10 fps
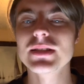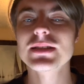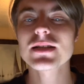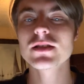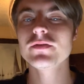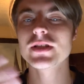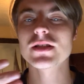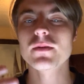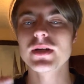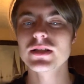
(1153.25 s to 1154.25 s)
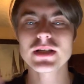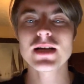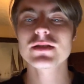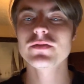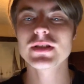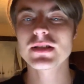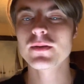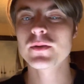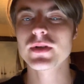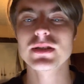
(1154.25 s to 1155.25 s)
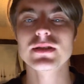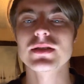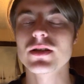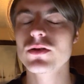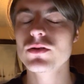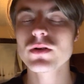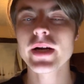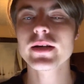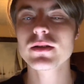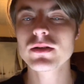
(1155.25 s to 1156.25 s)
It's actually Vid Summit, and shout out to Vid Summit because it's a great